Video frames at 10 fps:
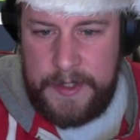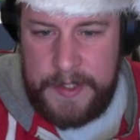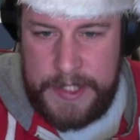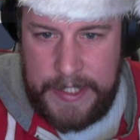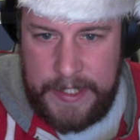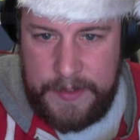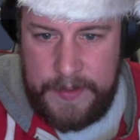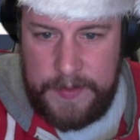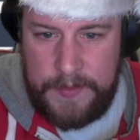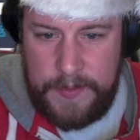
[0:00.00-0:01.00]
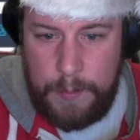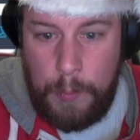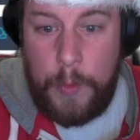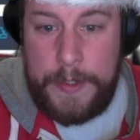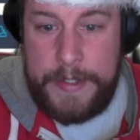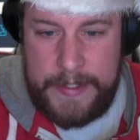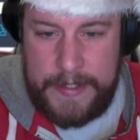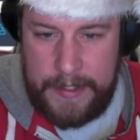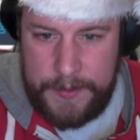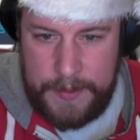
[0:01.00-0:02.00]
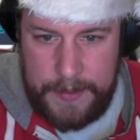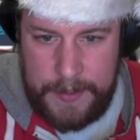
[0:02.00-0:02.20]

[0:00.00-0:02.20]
check out more details on